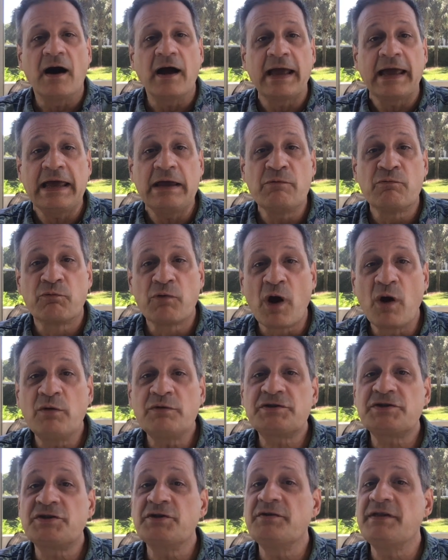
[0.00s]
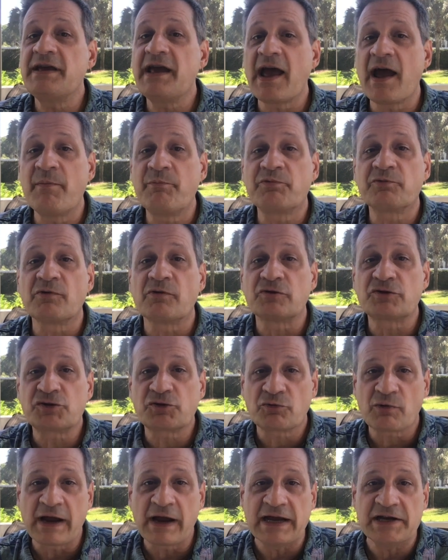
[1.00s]
He wrote to the Emperor
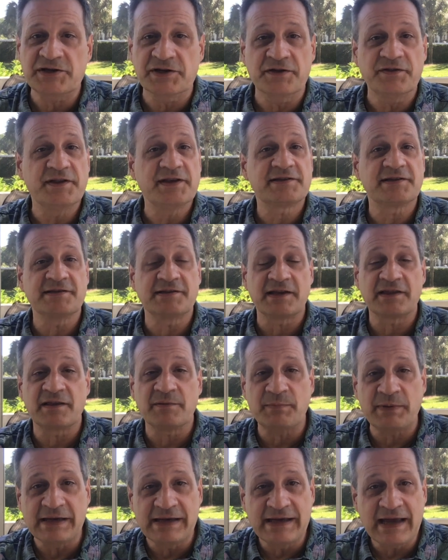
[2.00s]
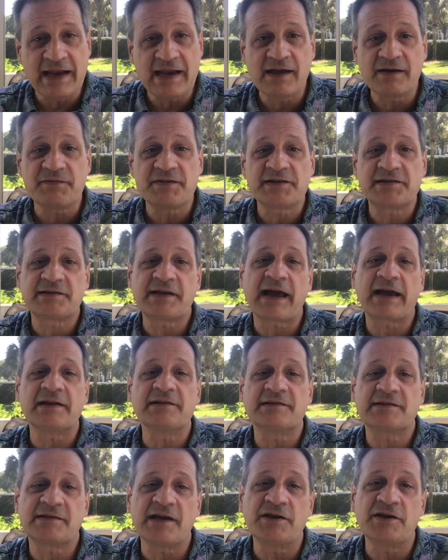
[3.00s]
Trajan. This is at the beginning of the
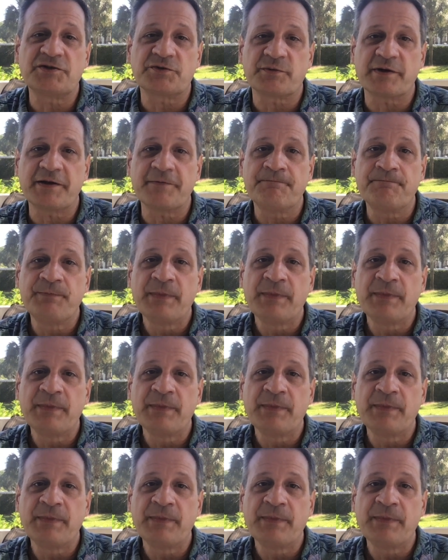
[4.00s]
2nd century.